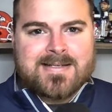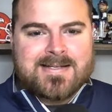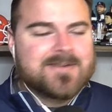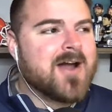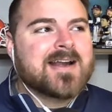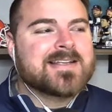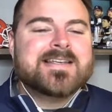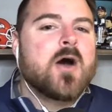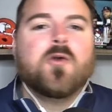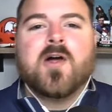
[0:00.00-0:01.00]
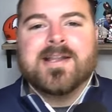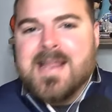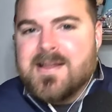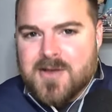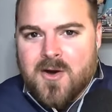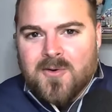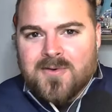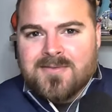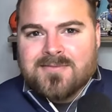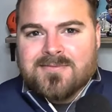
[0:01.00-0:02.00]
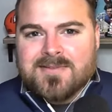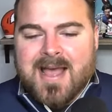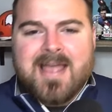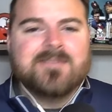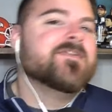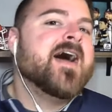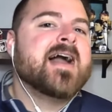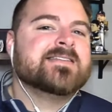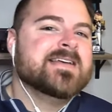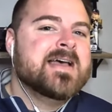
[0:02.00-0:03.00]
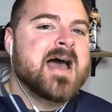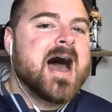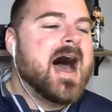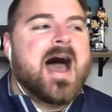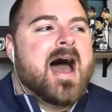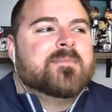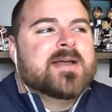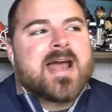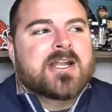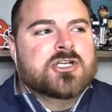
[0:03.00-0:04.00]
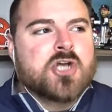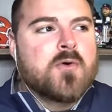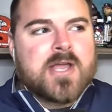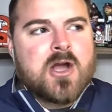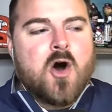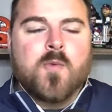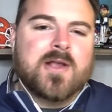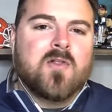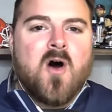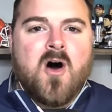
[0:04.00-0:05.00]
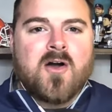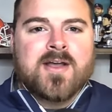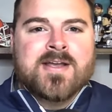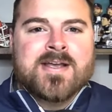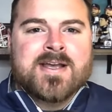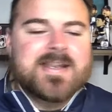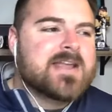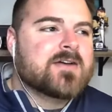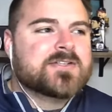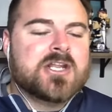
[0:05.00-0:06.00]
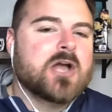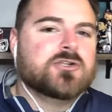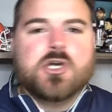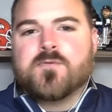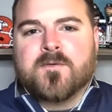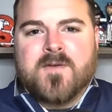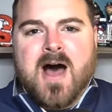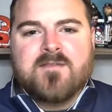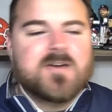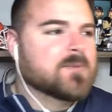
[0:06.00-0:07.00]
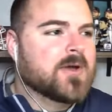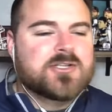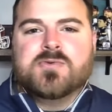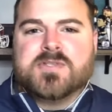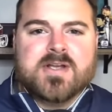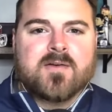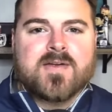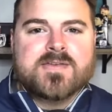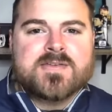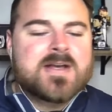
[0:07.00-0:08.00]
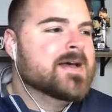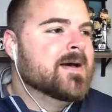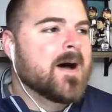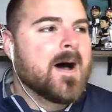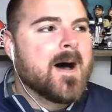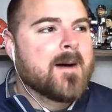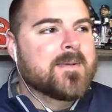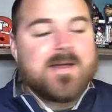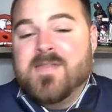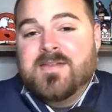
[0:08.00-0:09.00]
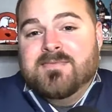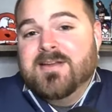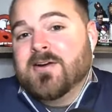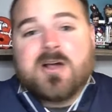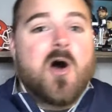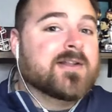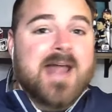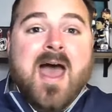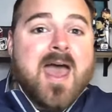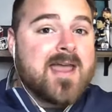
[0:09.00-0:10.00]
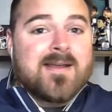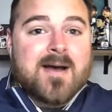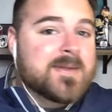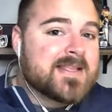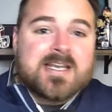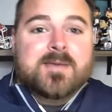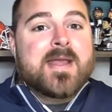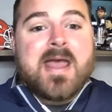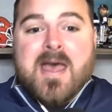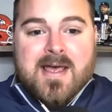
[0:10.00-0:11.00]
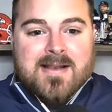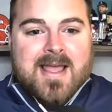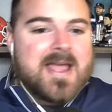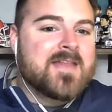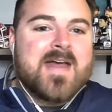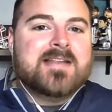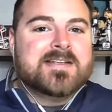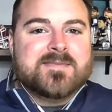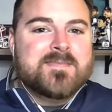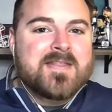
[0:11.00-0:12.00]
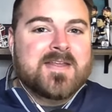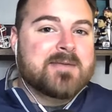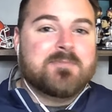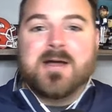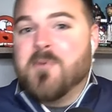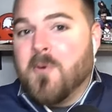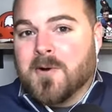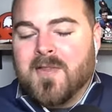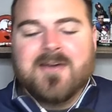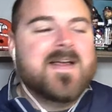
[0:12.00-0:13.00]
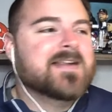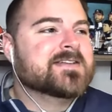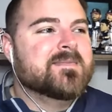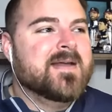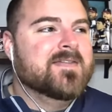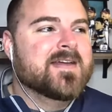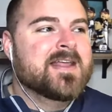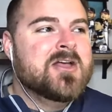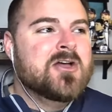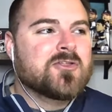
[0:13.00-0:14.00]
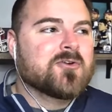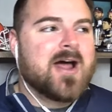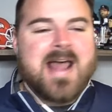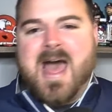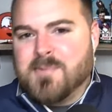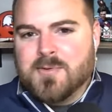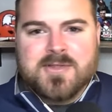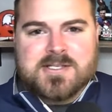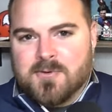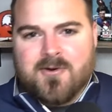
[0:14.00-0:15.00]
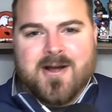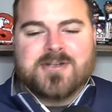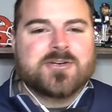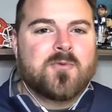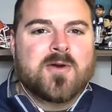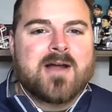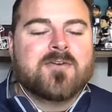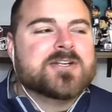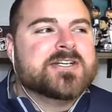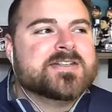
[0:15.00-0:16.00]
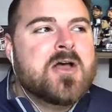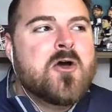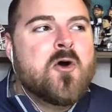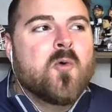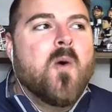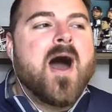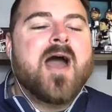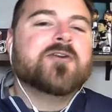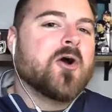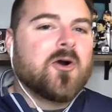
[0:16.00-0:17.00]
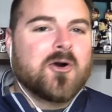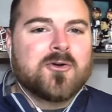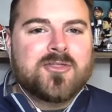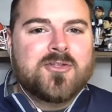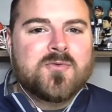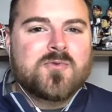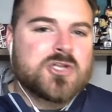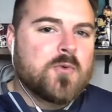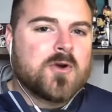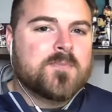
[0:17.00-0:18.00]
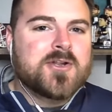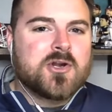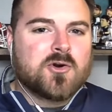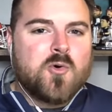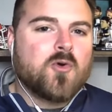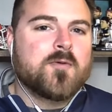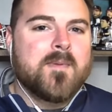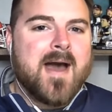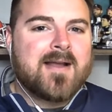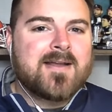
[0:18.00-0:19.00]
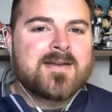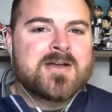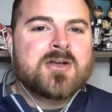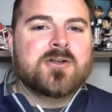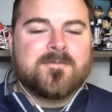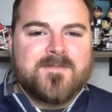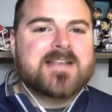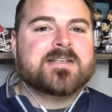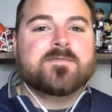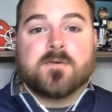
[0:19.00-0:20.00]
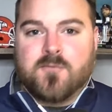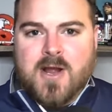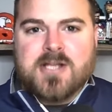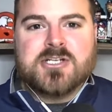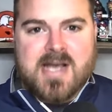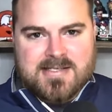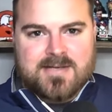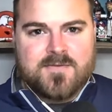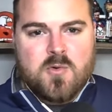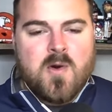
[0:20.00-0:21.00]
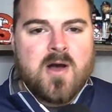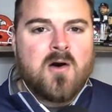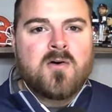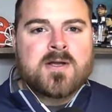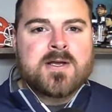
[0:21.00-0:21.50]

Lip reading: you're not going to see a whole lot of Nico. Okay. In fact, I've been kind of joking all week long. Nico's going to go 2 for 5, going to play 2 series, and then you're going to call it a day. I mean, that's going to be it. And that doesn't mean that he played poorly, or that doesn't mean that they're not happy with his progression or whatever. It's just, why on earth do you want to put your quarterback, your face of your franchise, if you will,